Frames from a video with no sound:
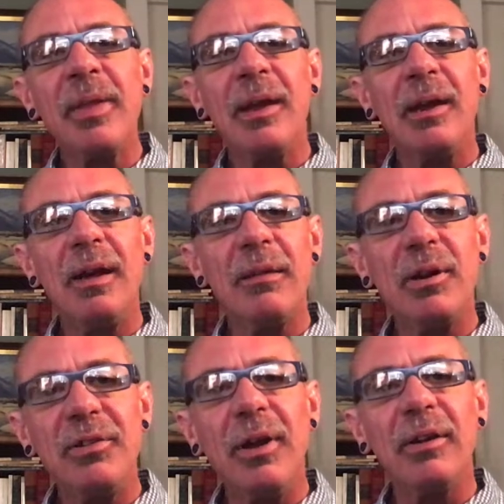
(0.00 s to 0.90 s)
In other
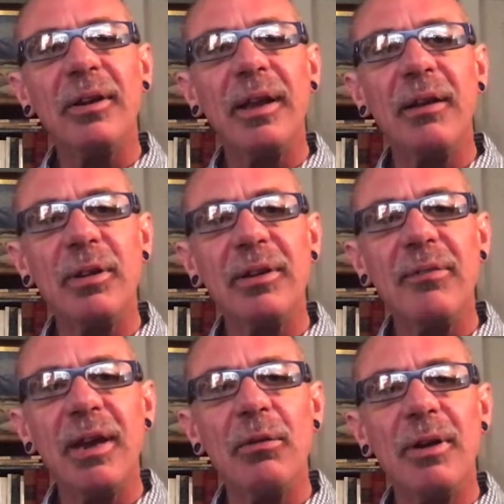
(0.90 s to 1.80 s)
words, Dr. King was
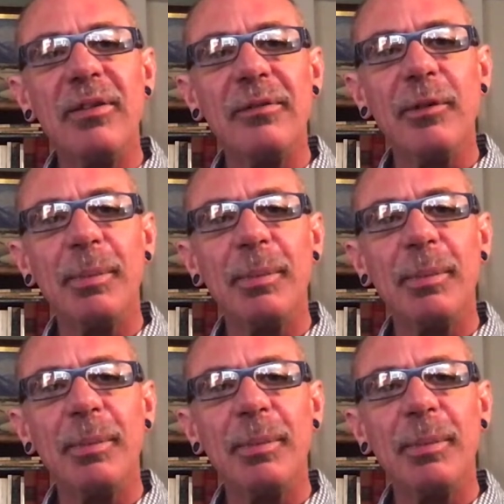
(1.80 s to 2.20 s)
giving a reason for